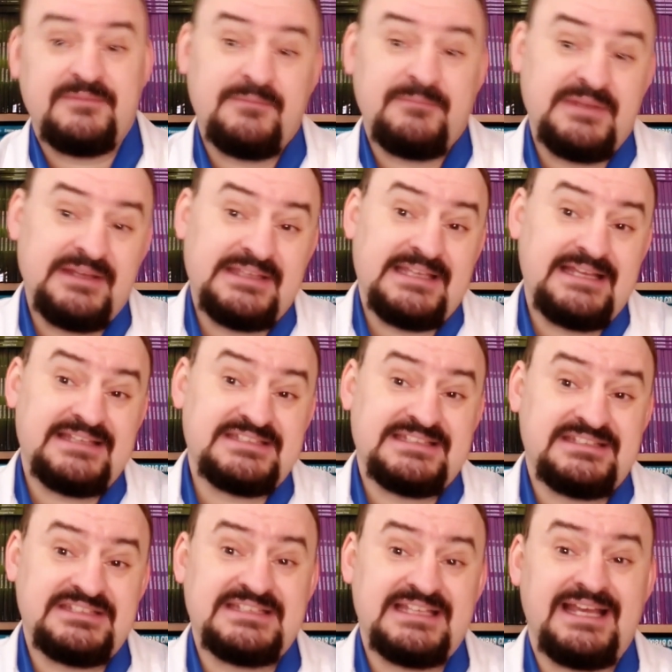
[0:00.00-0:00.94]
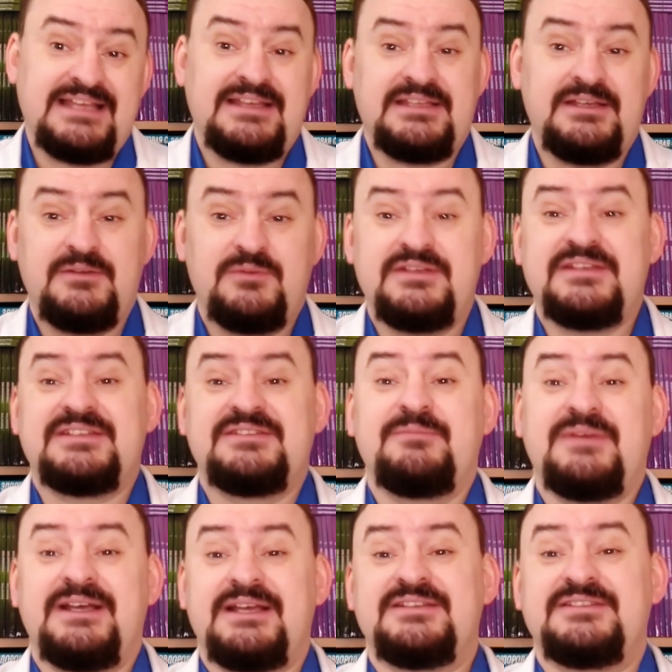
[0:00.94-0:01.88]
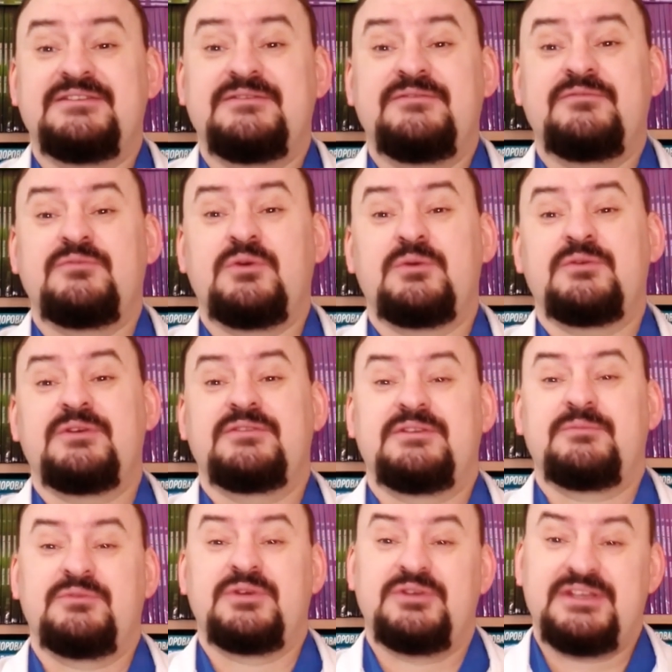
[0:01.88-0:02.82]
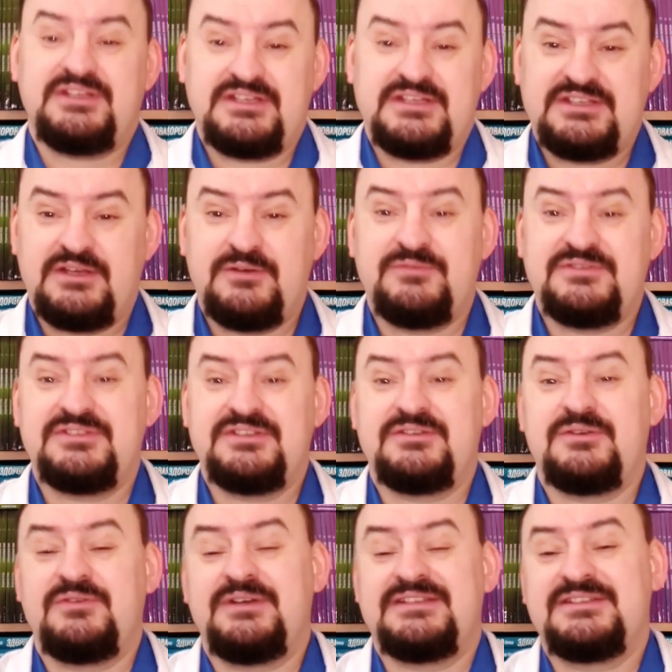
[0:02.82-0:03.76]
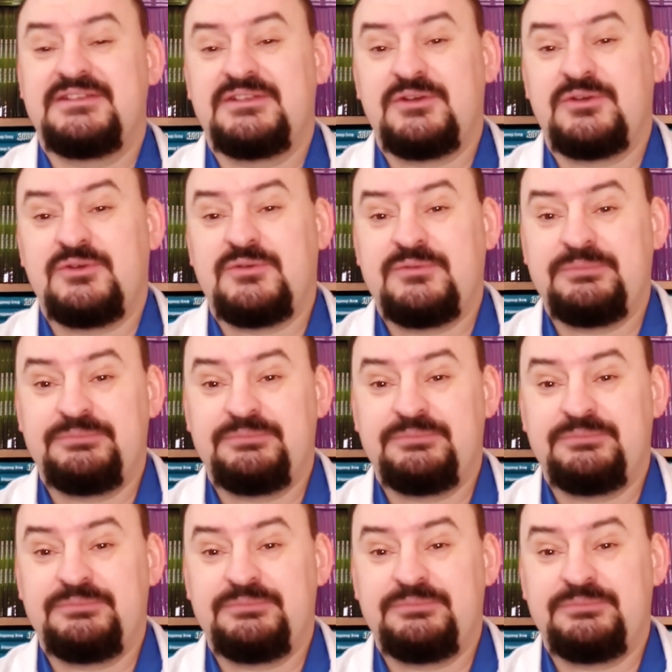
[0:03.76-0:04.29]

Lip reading: But that's exactly when this passive form of immunity comes to the rescue.